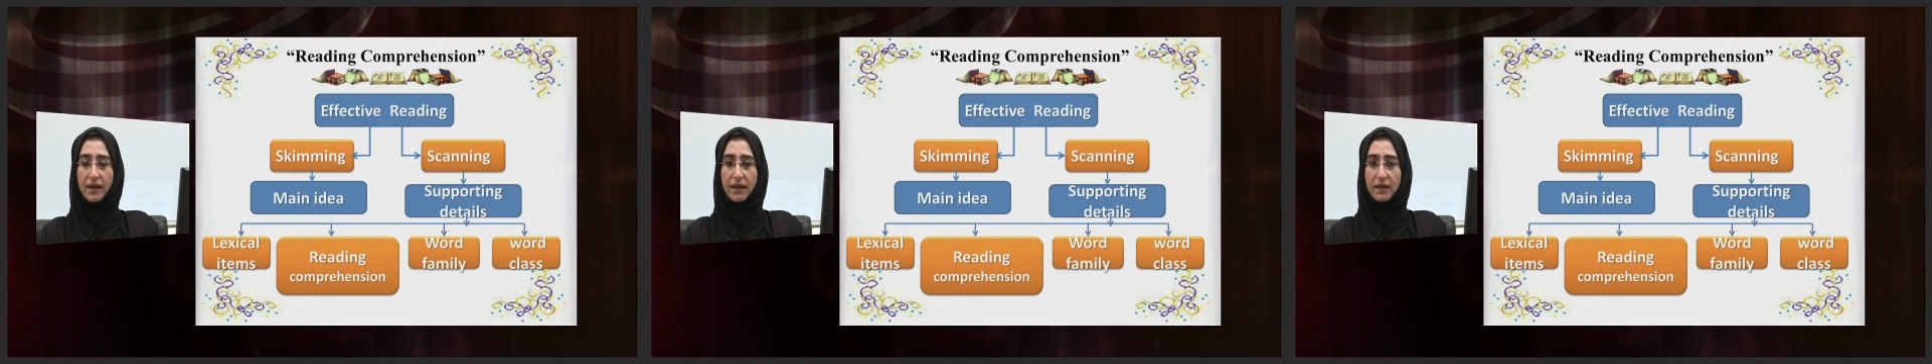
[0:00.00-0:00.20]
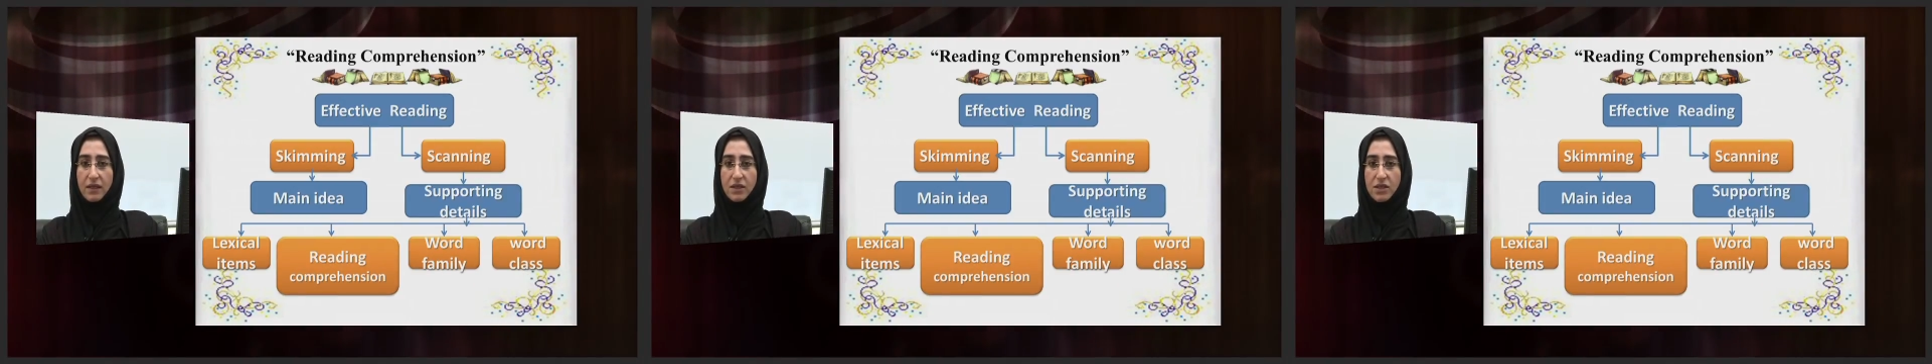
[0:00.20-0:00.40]

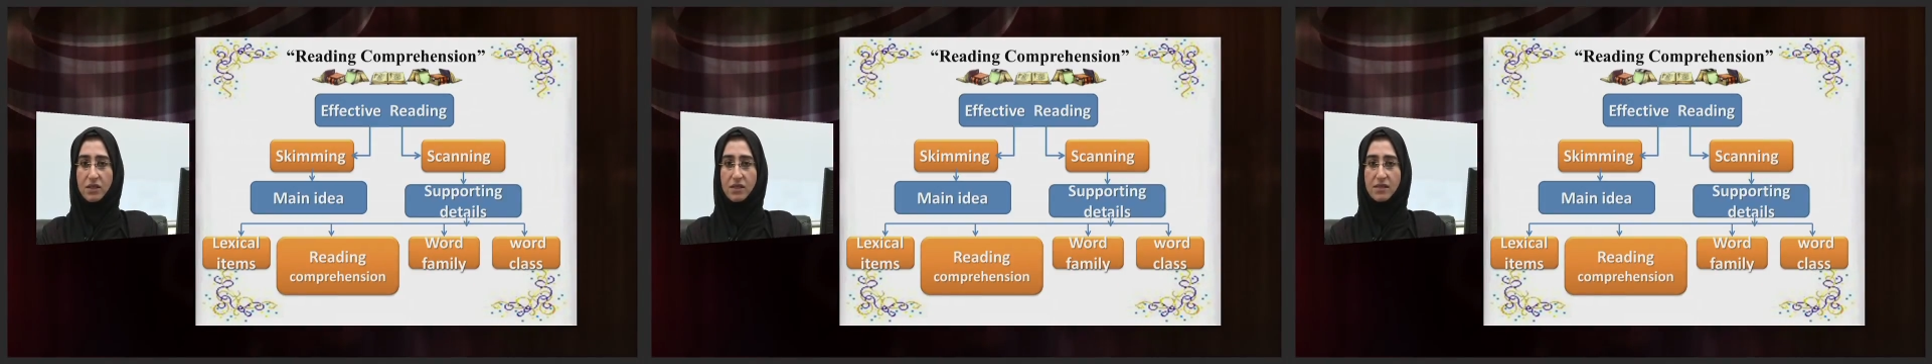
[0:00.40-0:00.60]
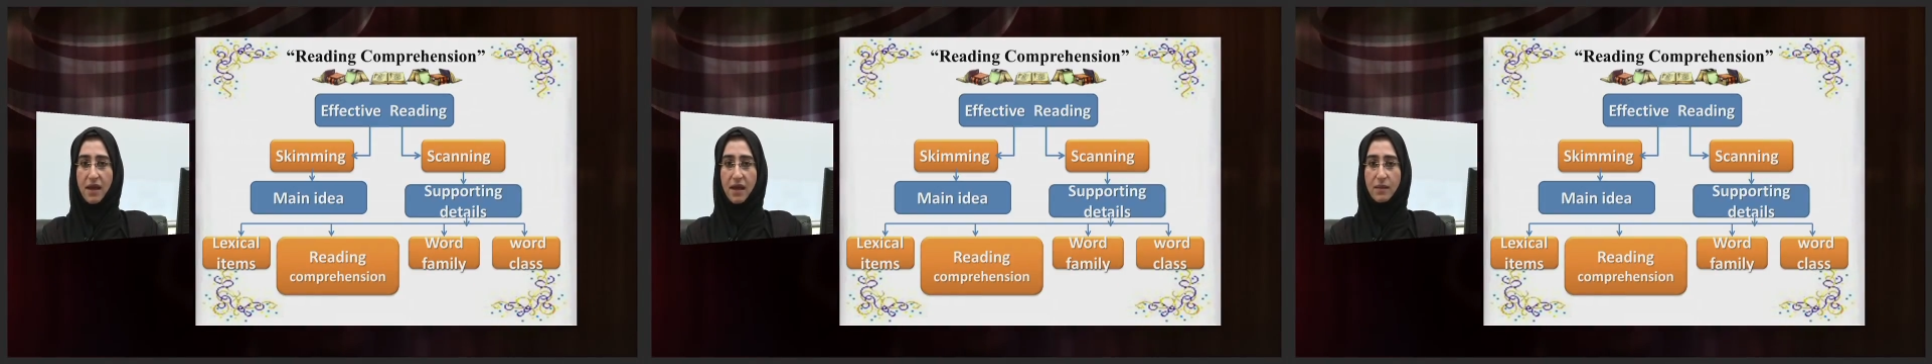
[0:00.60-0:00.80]
English
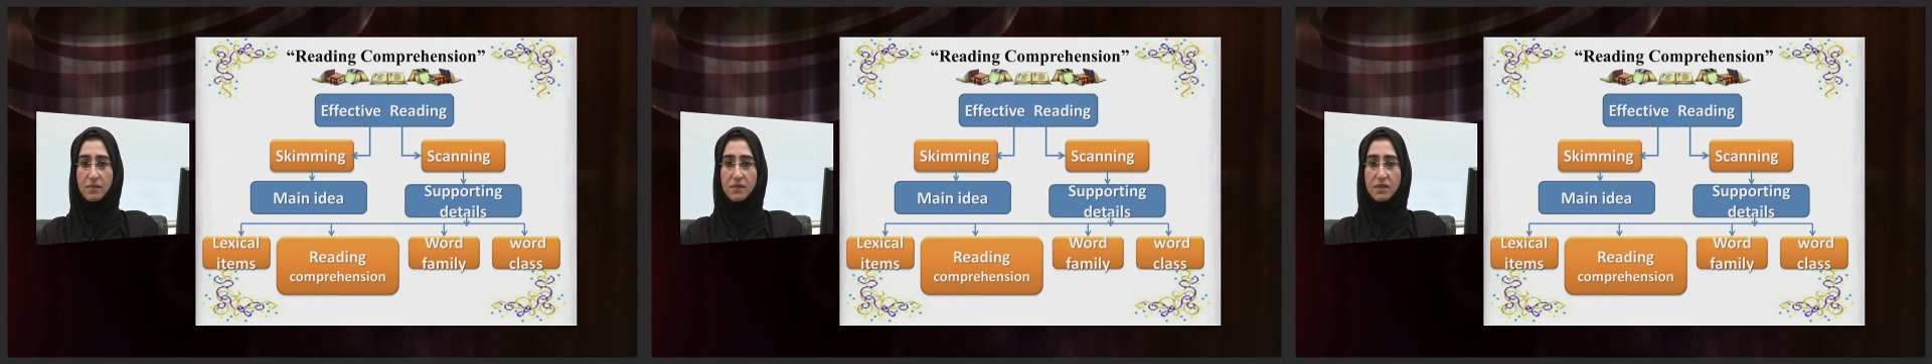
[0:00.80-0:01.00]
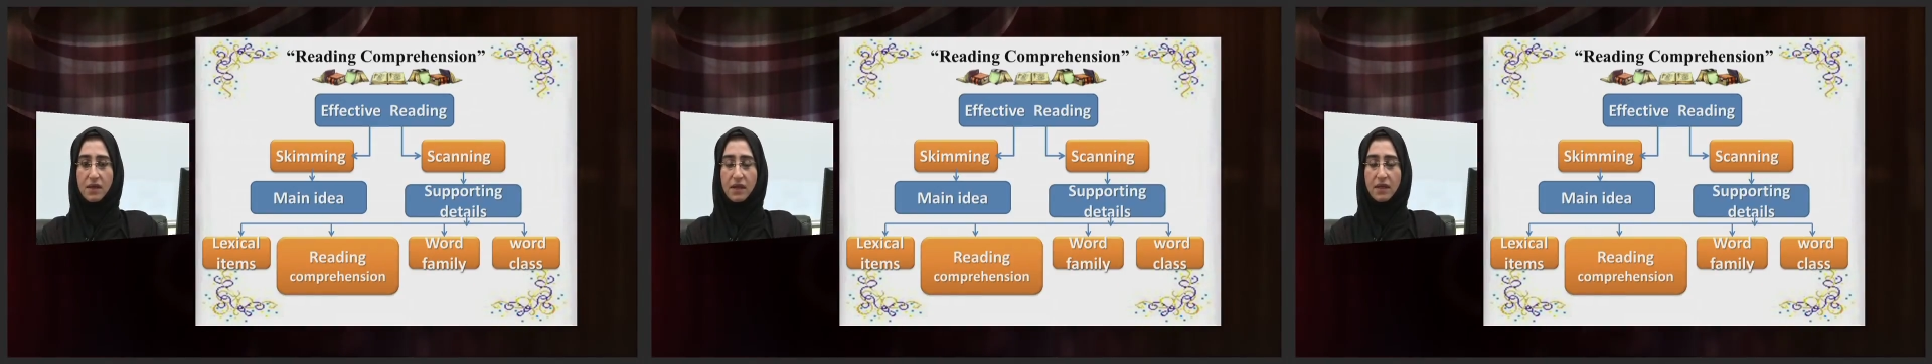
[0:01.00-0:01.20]

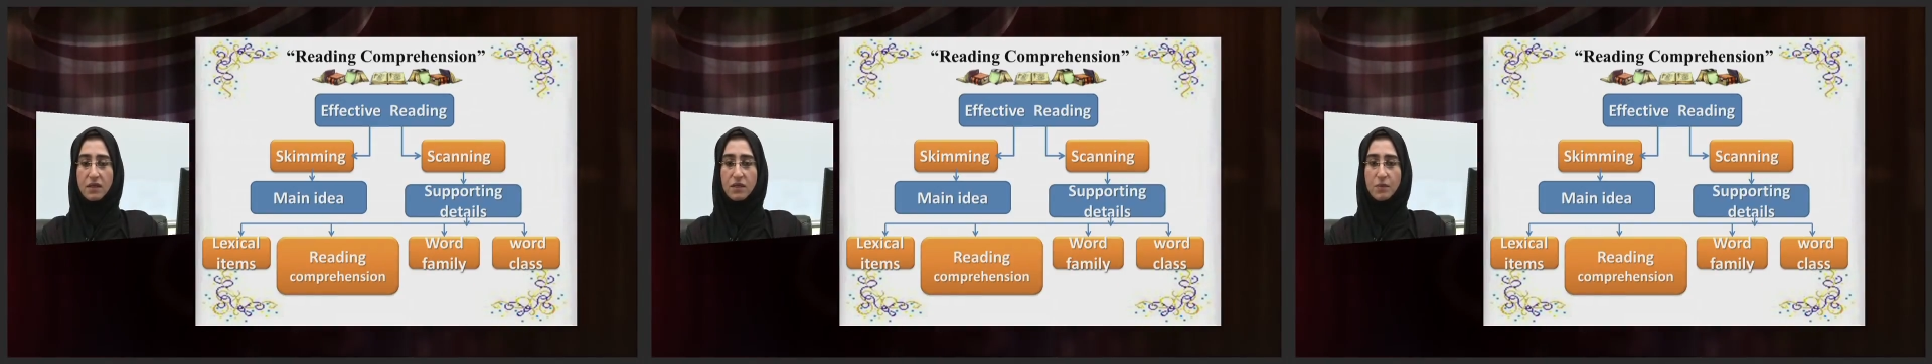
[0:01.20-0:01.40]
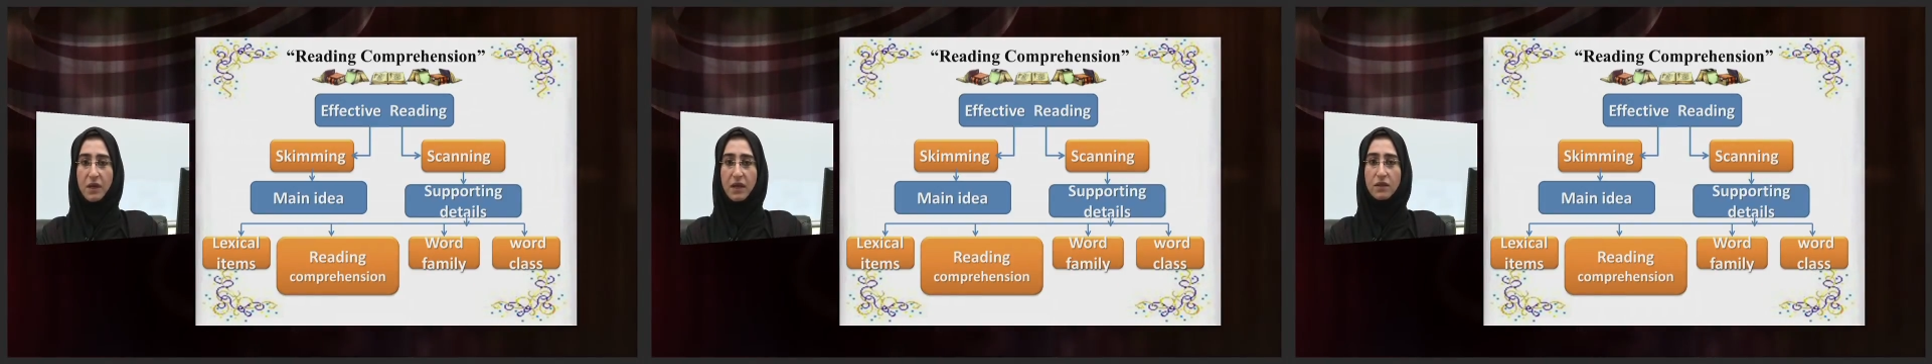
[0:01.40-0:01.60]
exams
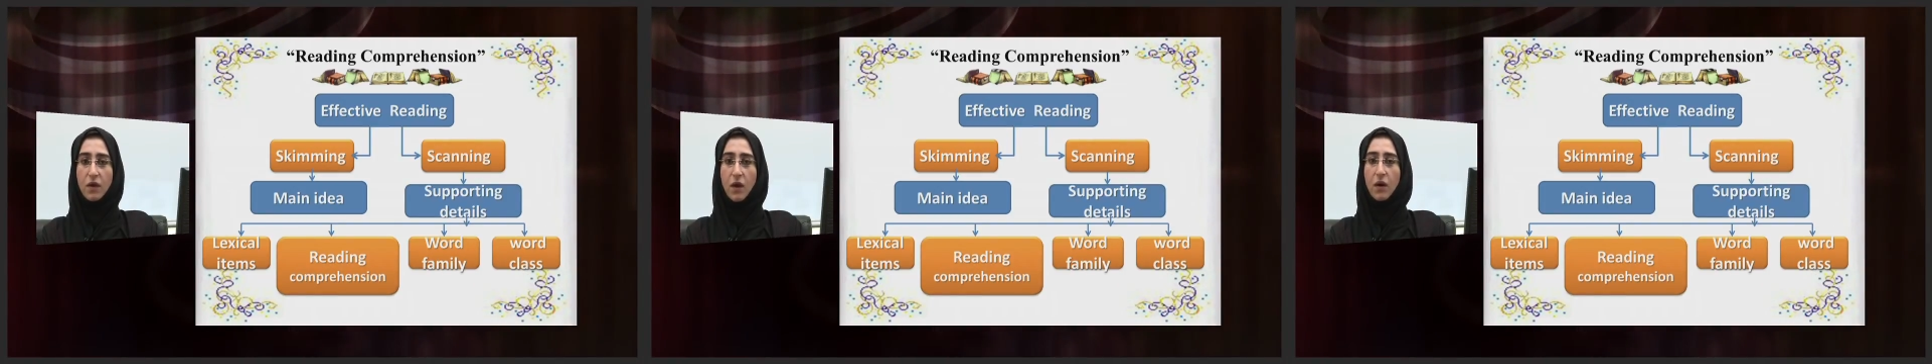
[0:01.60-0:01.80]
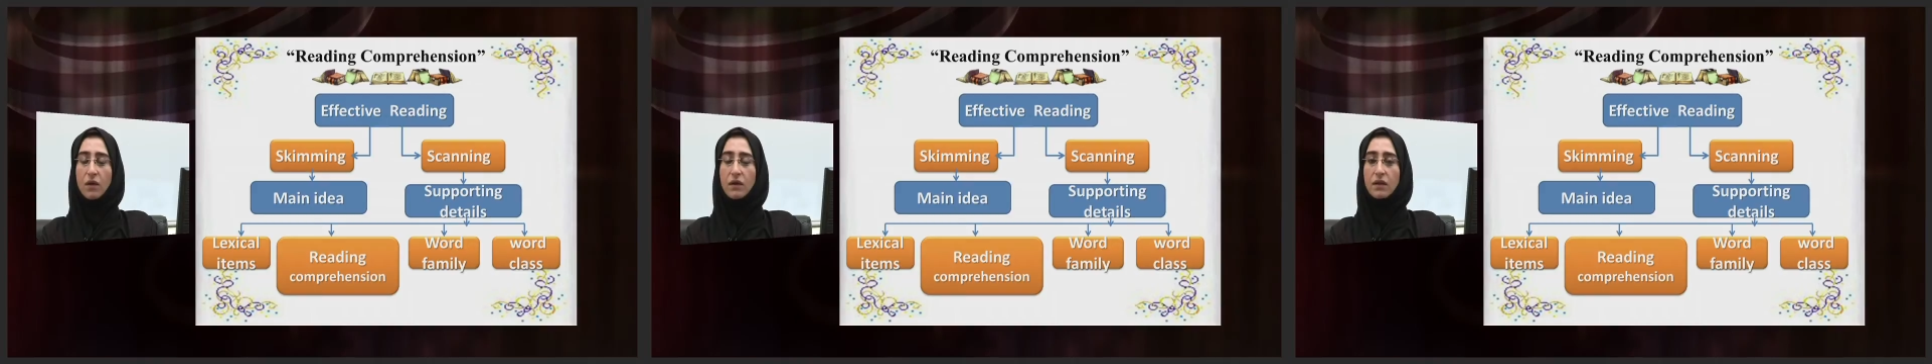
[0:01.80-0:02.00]
depend
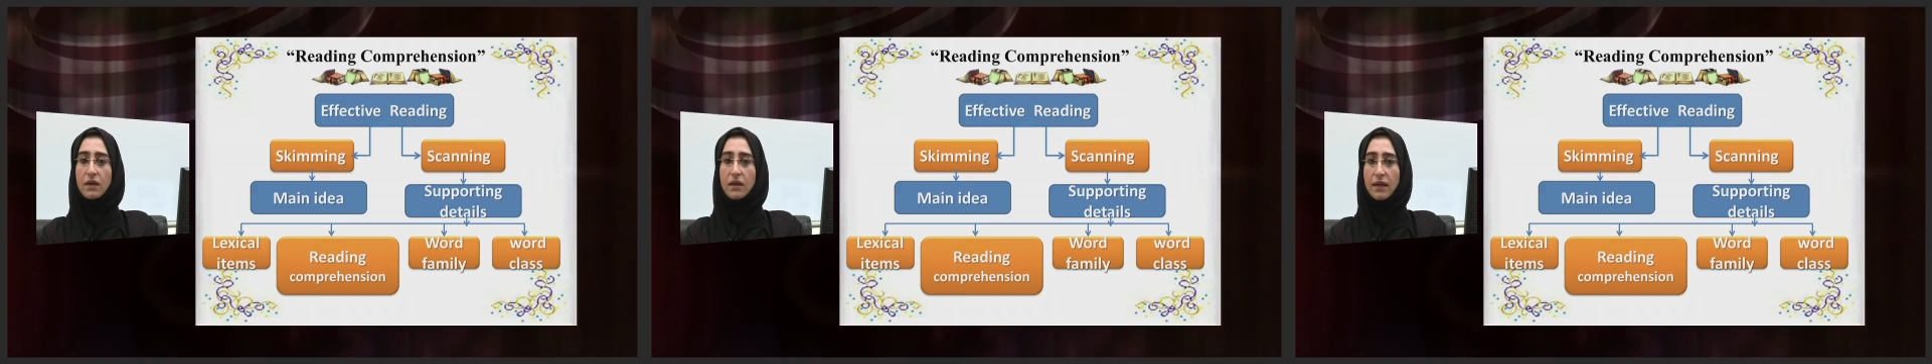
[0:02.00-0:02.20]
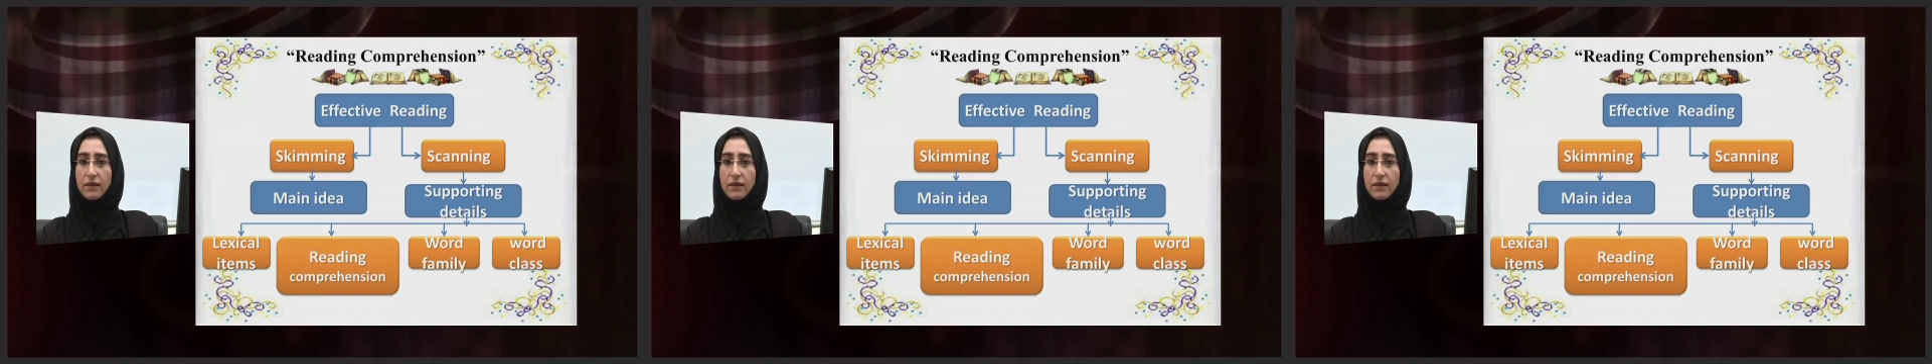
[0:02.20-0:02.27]
on